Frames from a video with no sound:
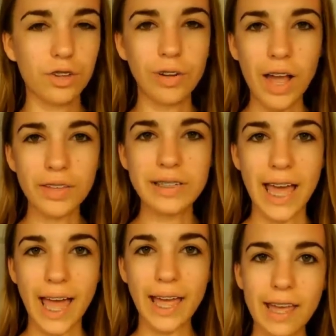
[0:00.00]
Throughout the
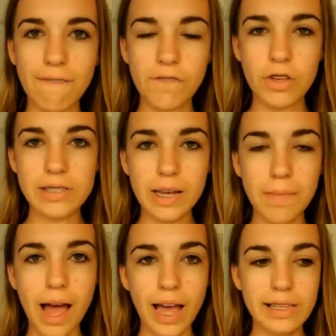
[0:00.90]
day, it feels
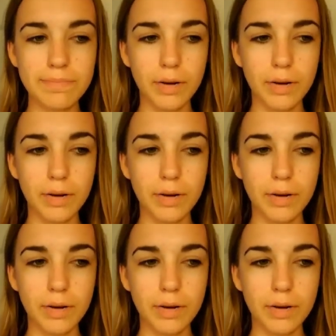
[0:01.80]
like my eyes